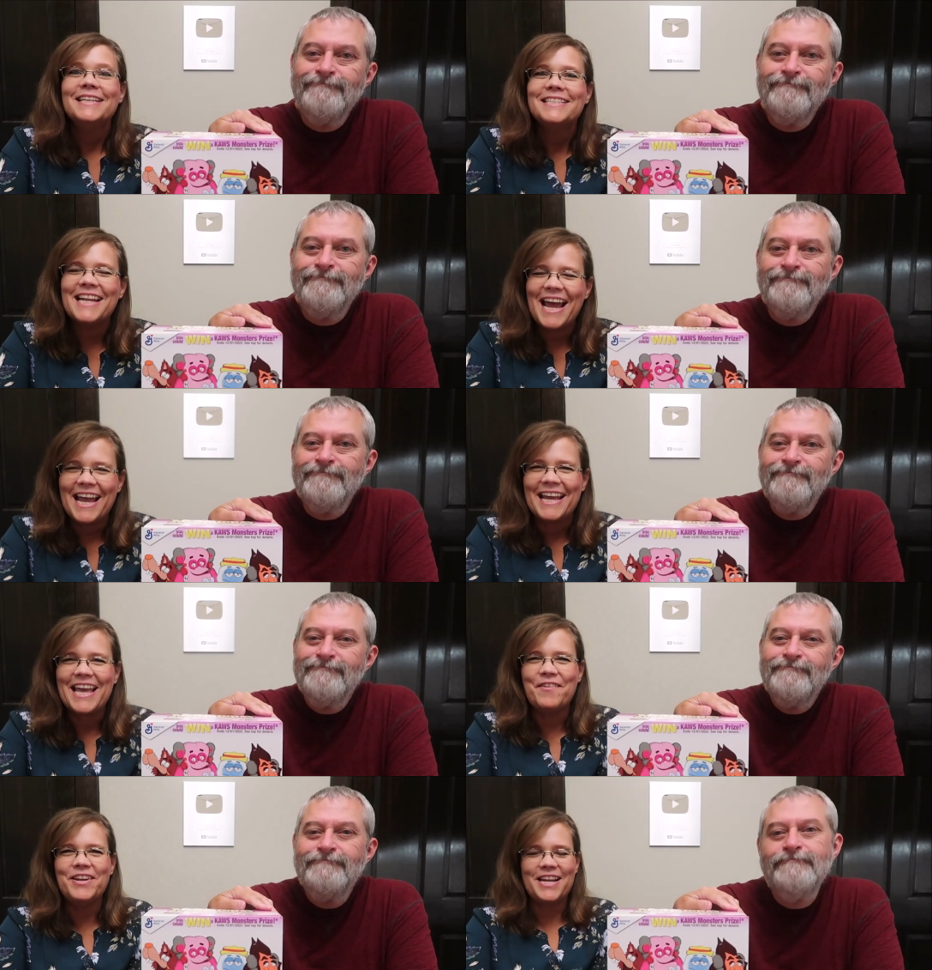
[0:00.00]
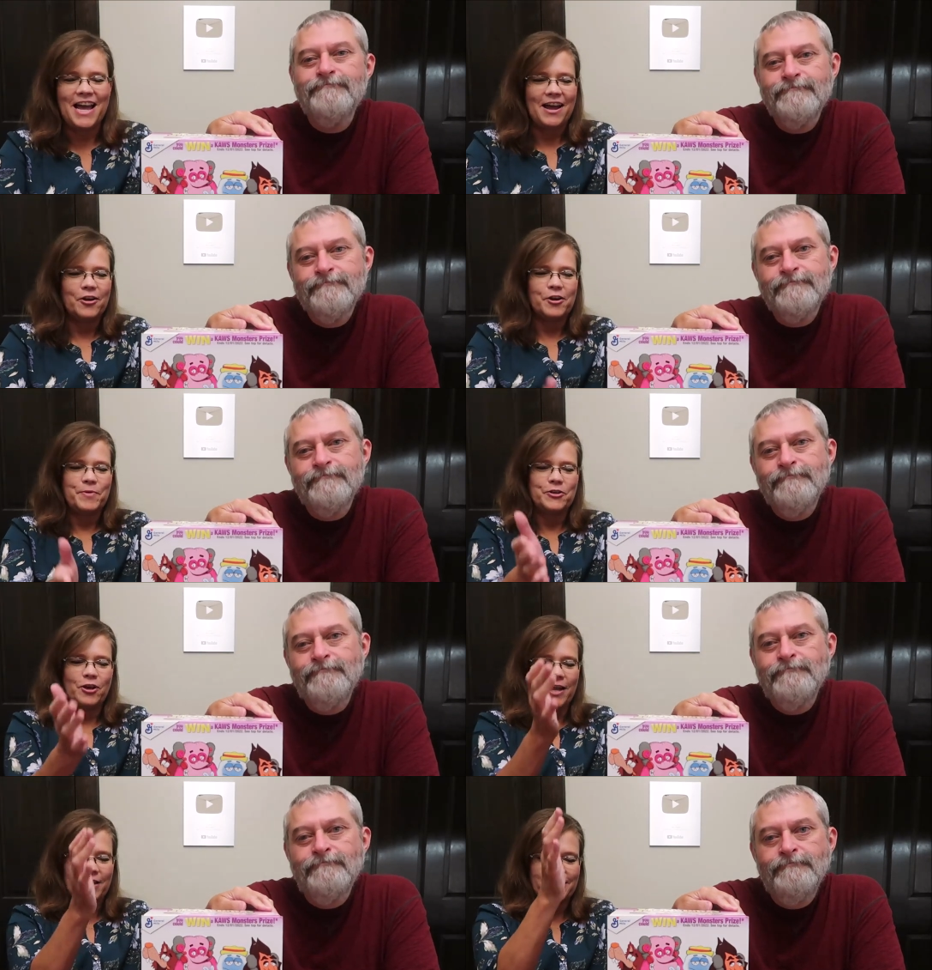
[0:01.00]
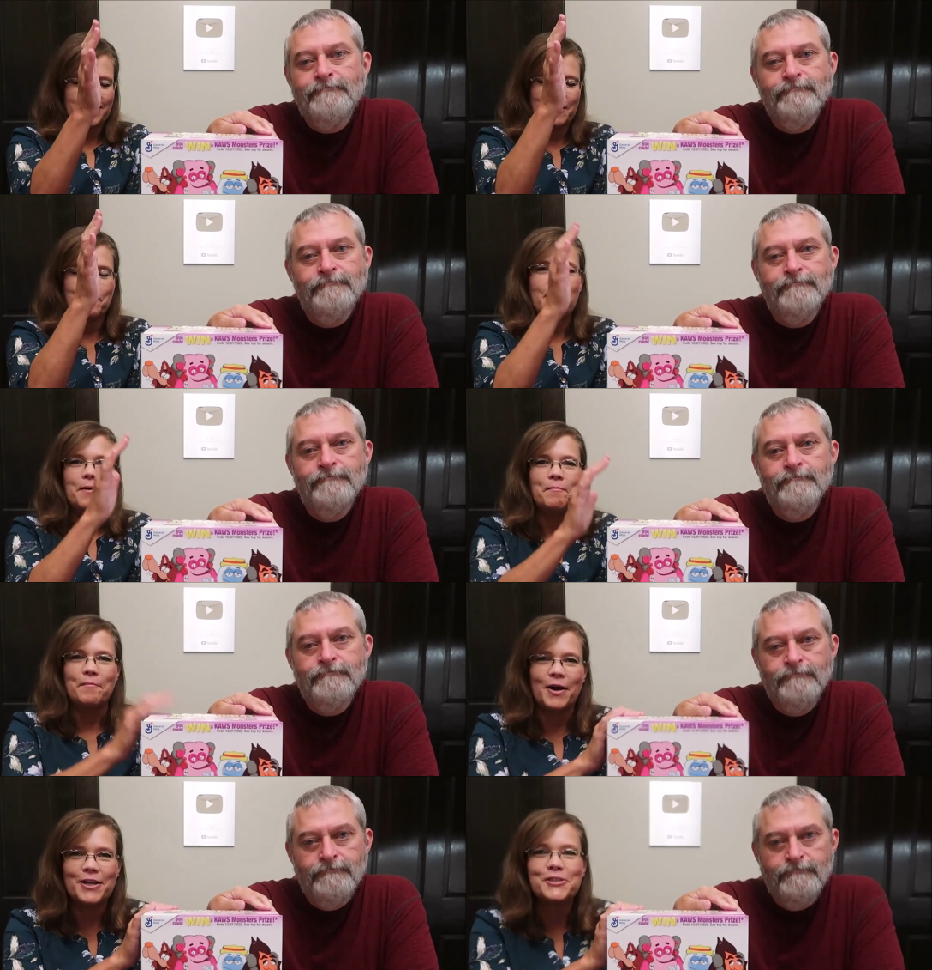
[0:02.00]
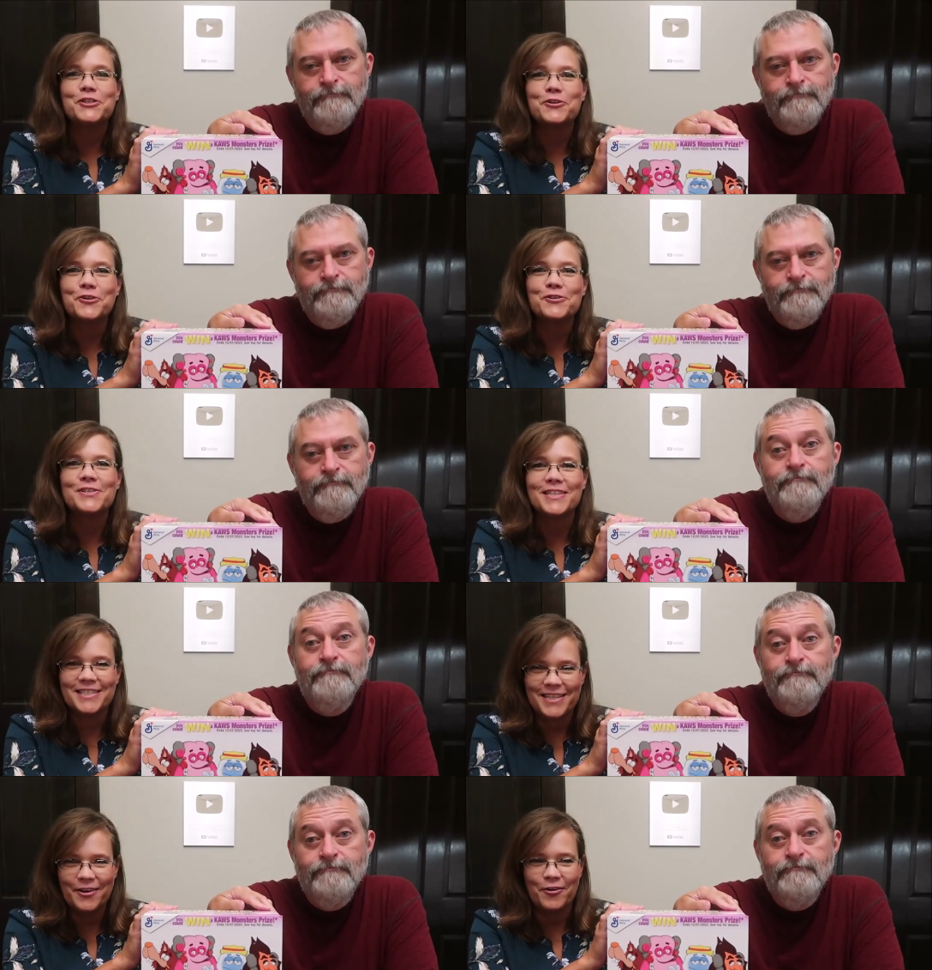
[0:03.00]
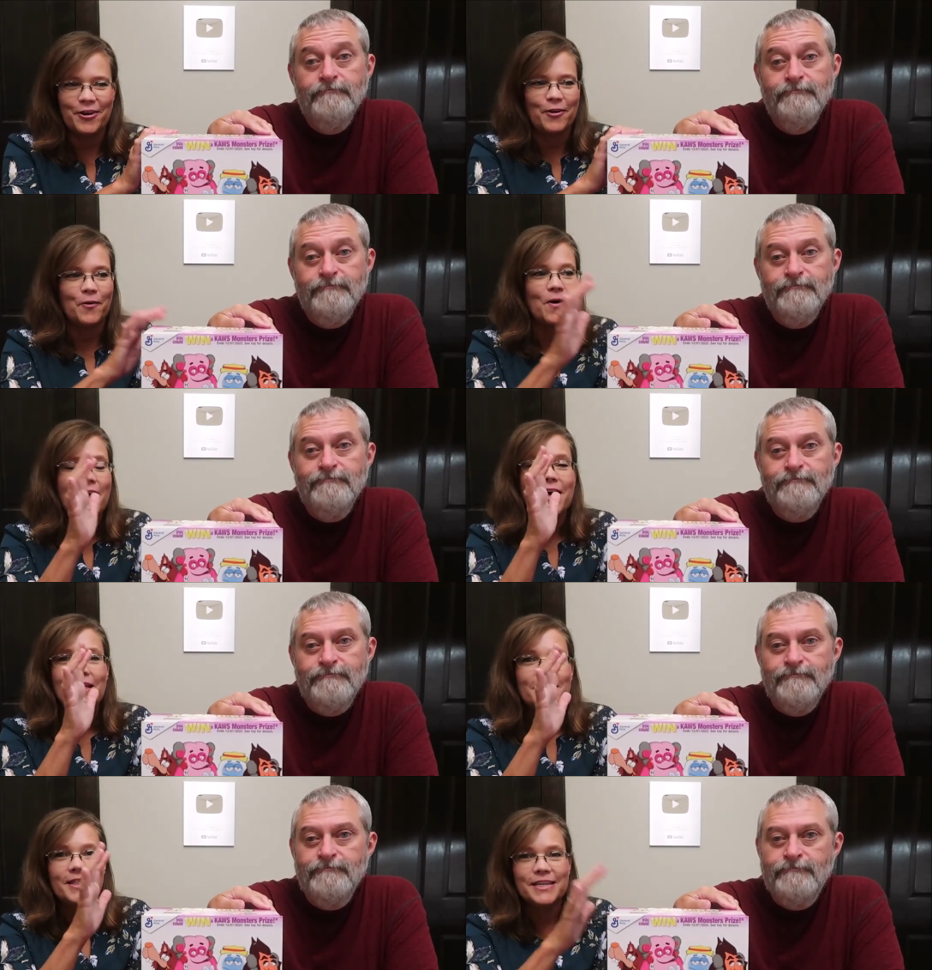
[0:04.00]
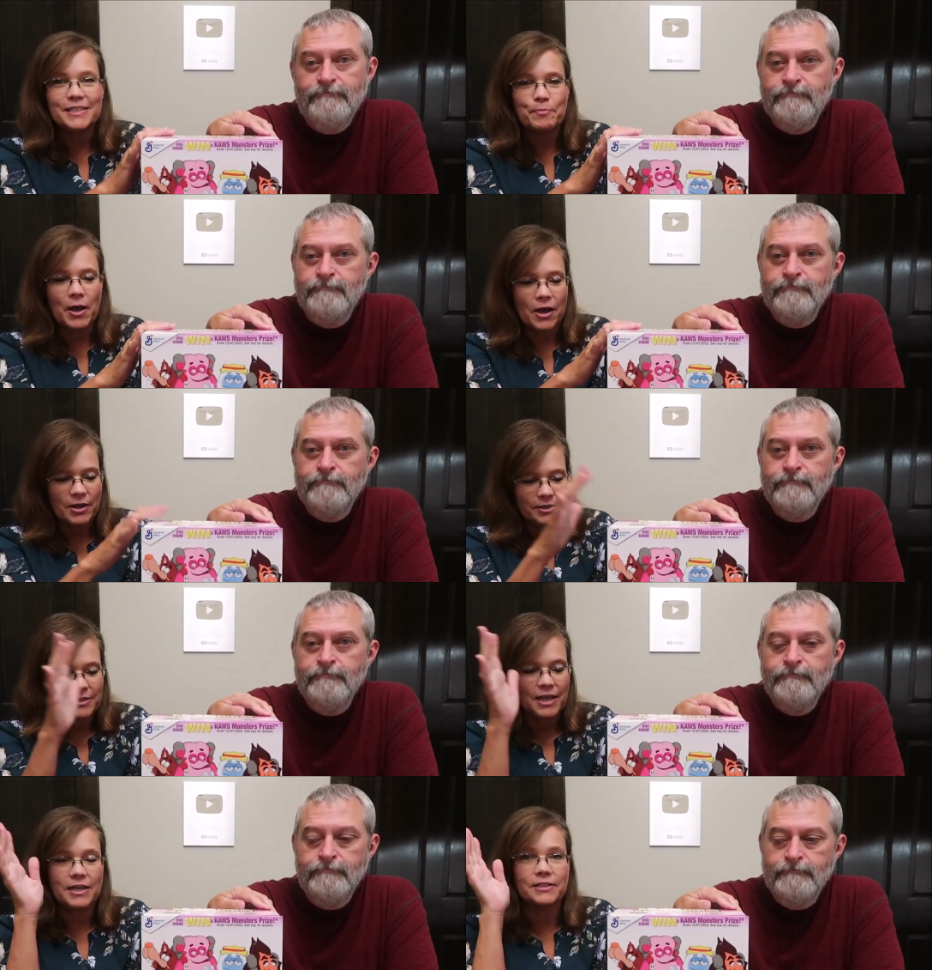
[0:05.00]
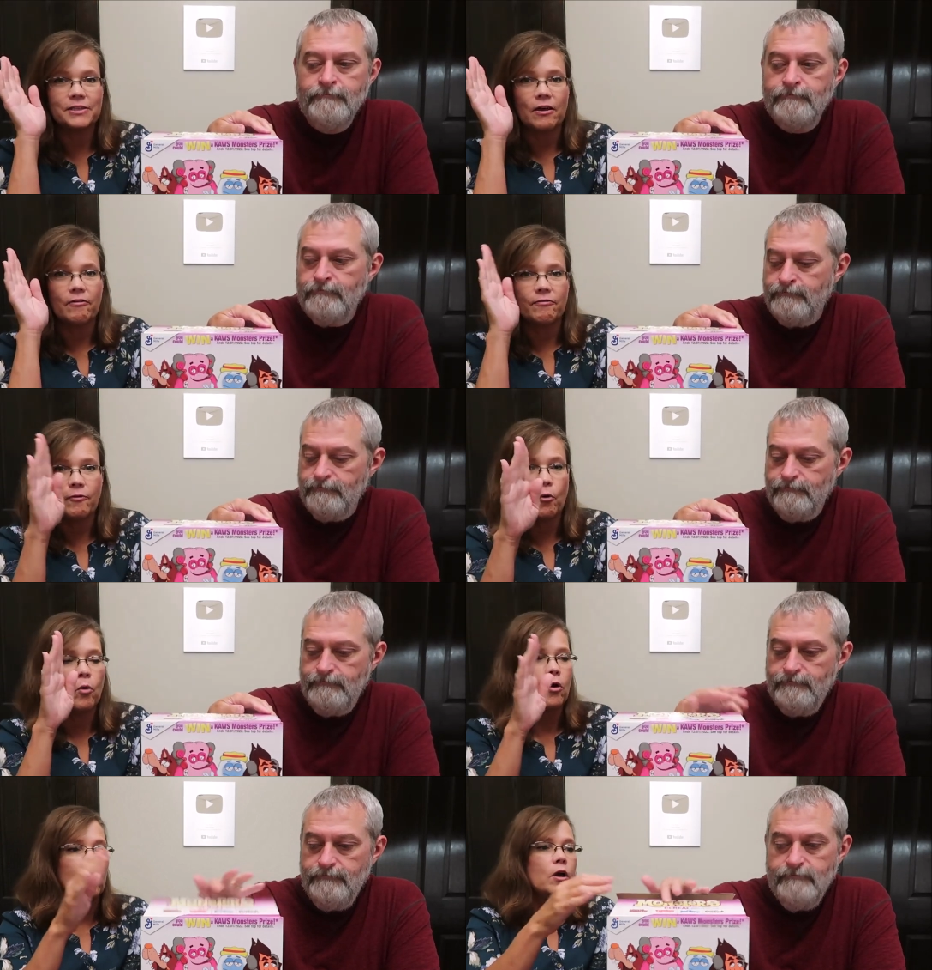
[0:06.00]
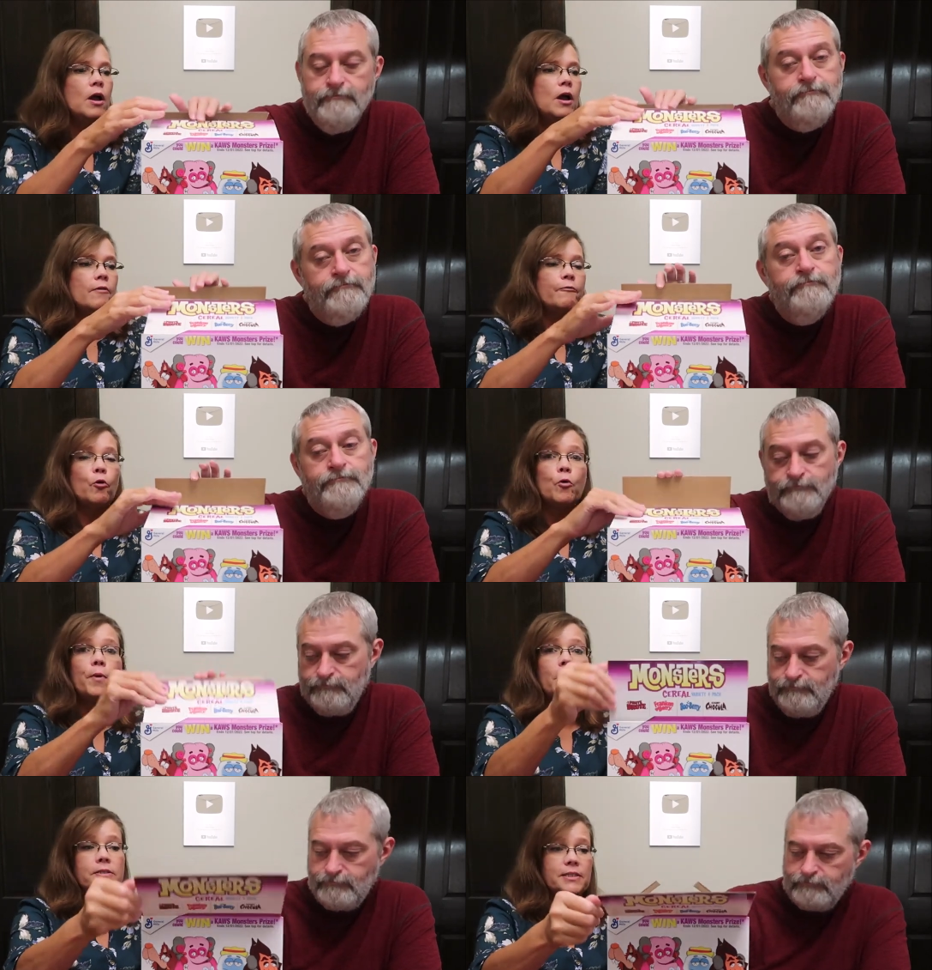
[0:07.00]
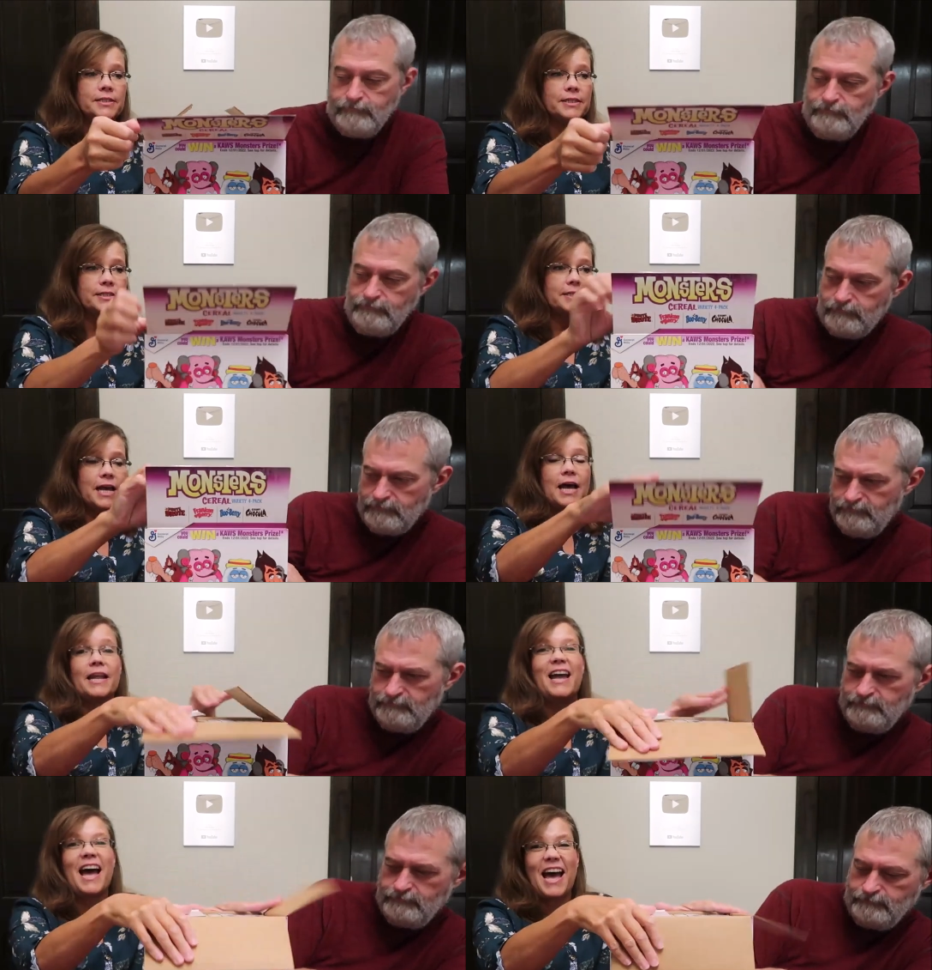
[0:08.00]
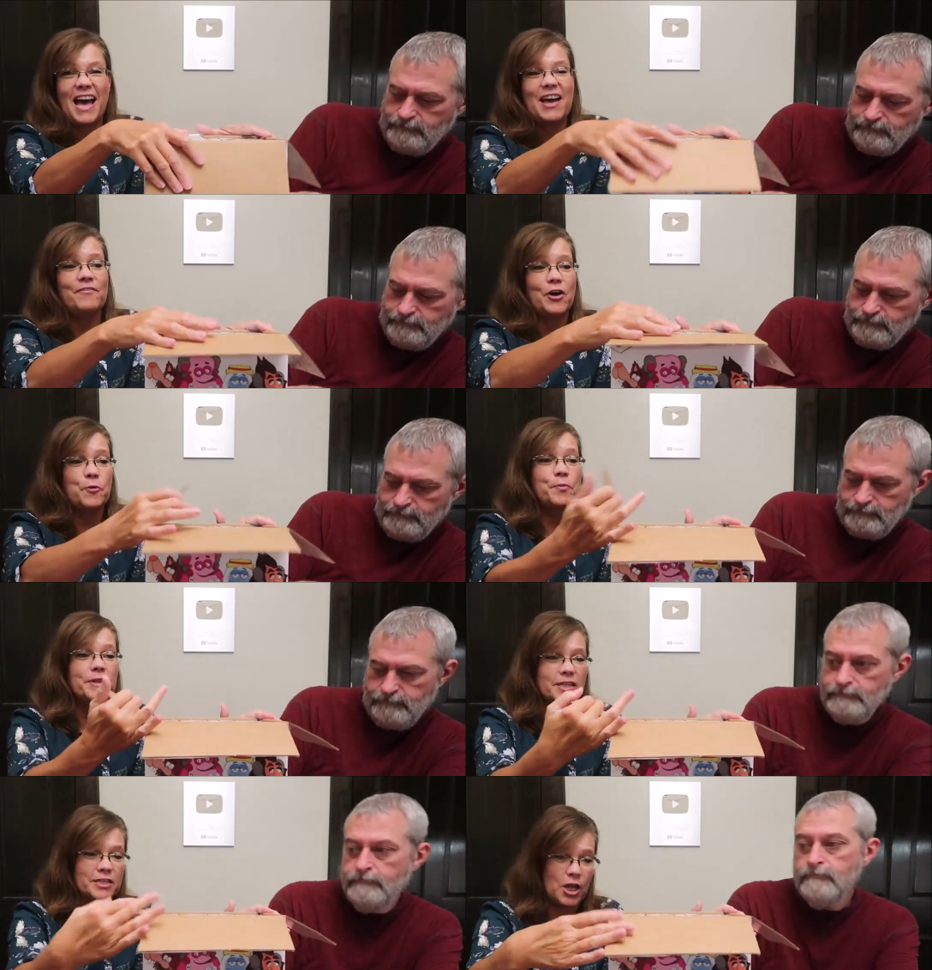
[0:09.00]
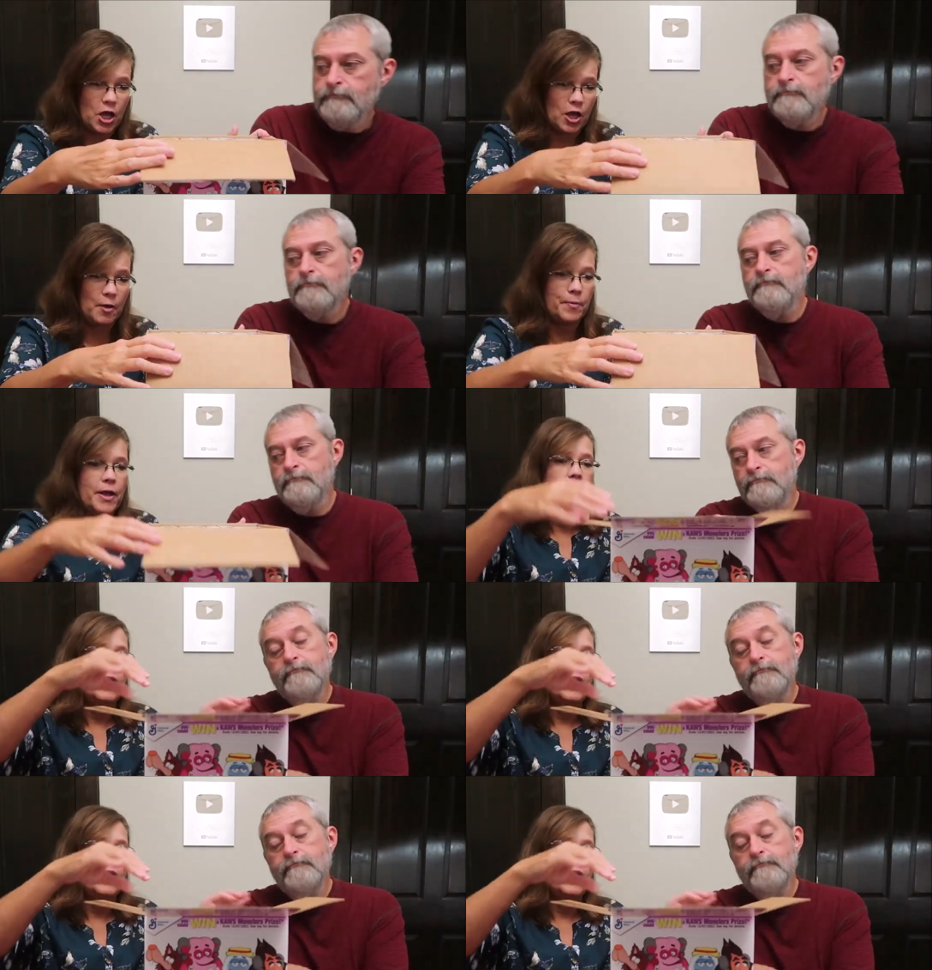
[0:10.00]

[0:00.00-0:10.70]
Speaker 1: Today, Kevin and I are gonna be trying some Monsters cereal. This box has four, four boxes inside. I have opened the top.